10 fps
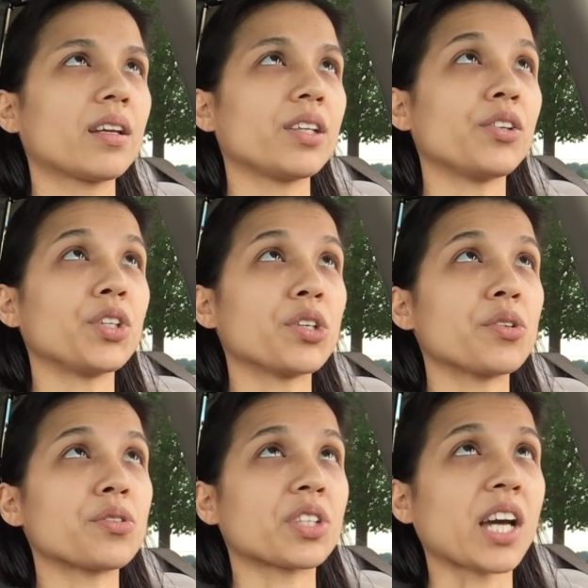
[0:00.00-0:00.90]
you
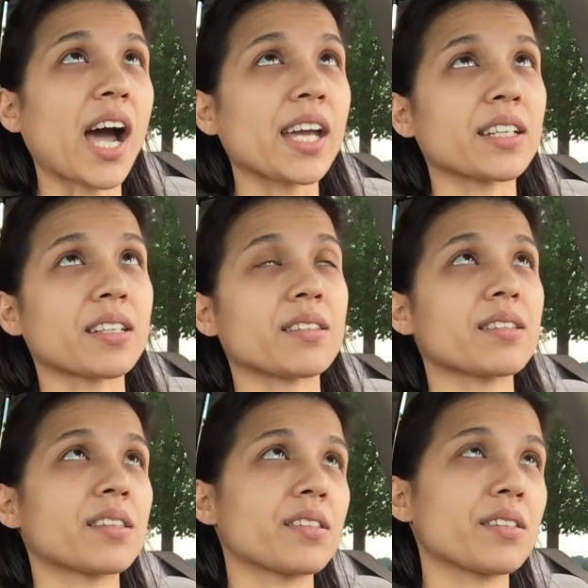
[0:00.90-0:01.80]
use
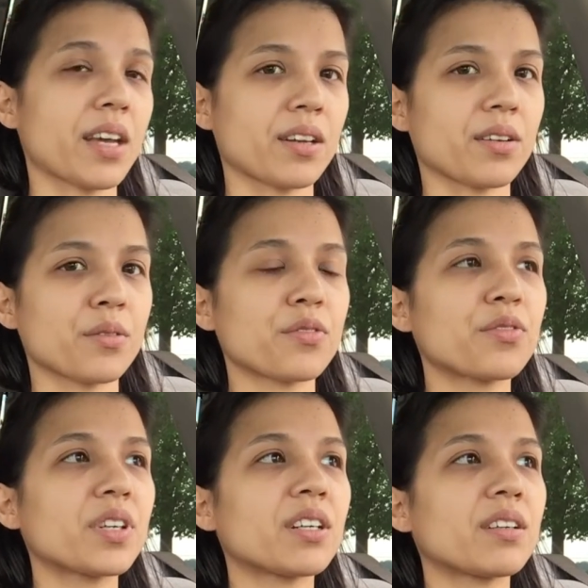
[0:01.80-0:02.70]
guidance instead of
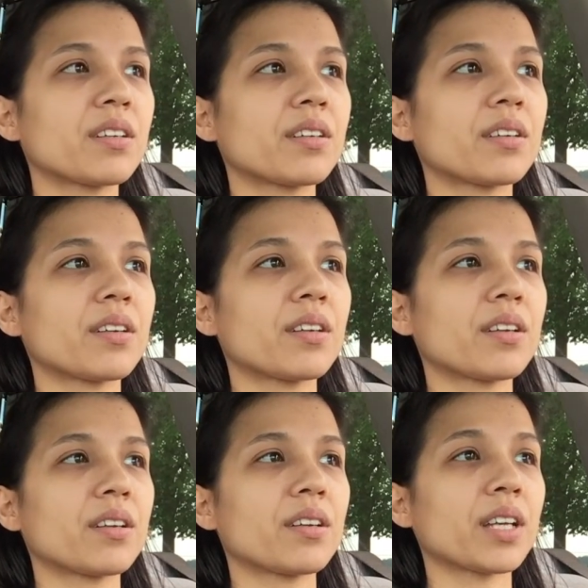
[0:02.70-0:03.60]

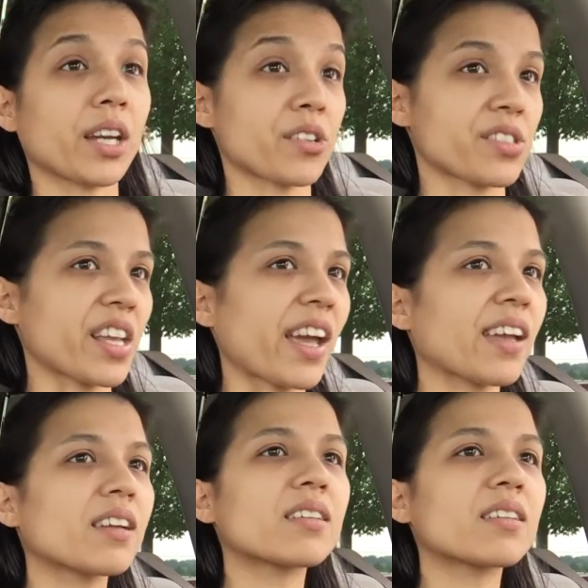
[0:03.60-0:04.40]
hearsay.